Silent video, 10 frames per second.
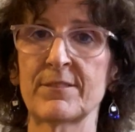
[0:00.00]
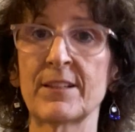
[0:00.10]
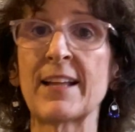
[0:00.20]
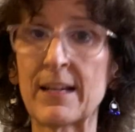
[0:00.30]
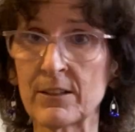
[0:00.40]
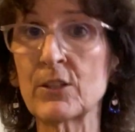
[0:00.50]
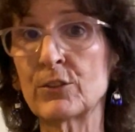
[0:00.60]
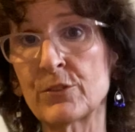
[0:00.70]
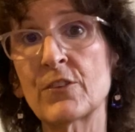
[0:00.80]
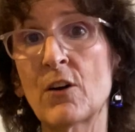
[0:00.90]
And that
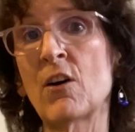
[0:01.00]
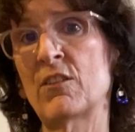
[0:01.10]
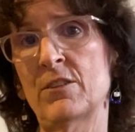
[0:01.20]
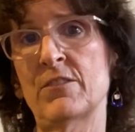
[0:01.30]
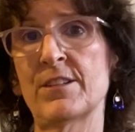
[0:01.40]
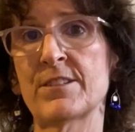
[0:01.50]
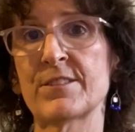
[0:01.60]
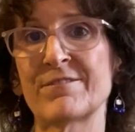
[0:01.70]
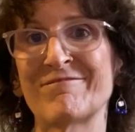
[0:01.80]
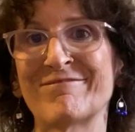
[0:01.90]
includes all of
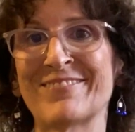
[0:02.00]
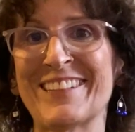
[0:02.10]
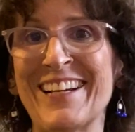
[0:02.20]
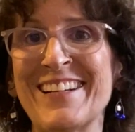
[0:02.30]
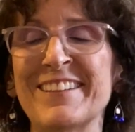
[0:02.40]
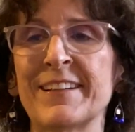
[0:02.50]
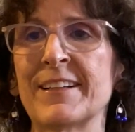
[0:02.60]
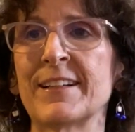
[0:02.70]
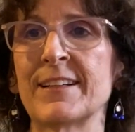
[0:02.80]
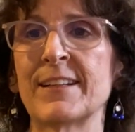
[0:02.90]
us, okay?
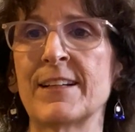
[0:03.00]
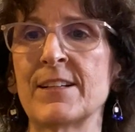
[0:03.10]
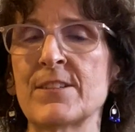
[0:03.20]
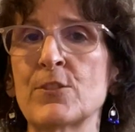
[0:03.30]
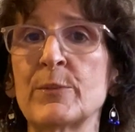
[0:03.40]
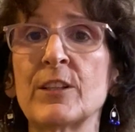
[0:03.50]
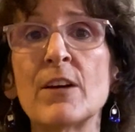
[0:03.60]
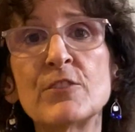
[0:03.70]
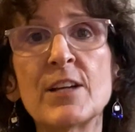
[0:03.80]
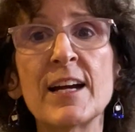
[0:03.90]
So we
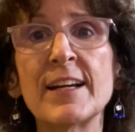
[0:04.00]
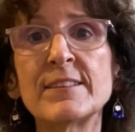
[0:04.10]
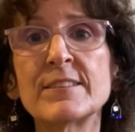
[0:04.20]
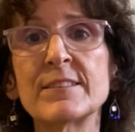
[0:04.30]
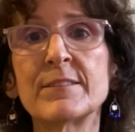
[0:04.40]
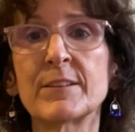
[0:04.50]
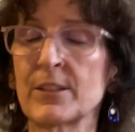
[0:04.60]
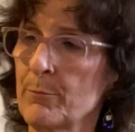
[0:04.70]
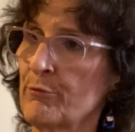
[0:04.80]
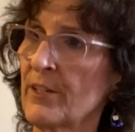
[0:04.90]
love you guys.
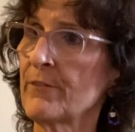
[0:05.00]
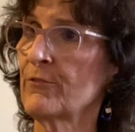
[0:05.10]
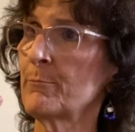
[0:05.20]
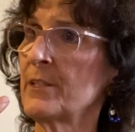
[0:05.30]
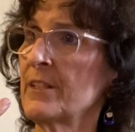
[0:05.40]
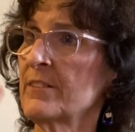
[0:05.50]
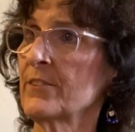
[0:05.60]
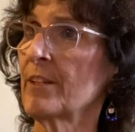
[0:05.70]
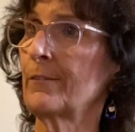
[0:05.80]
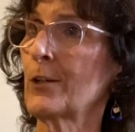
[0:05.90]
You can pray for me
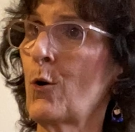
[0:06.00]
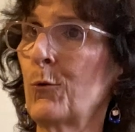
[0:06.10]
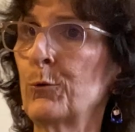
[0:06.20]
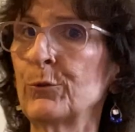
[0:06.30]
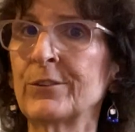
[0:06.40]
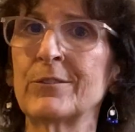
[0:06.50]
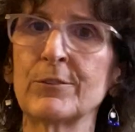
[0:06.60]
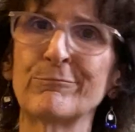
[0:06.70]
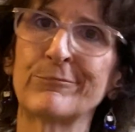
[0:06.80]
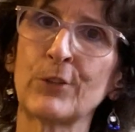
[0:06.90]
since I have a cold,
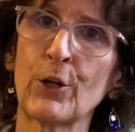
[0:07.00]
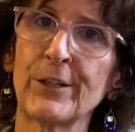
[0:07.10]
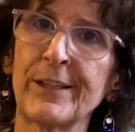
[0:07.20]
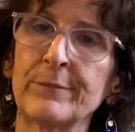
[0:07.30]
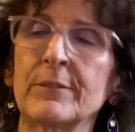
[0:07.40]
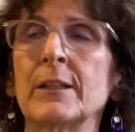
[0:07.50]
darn it.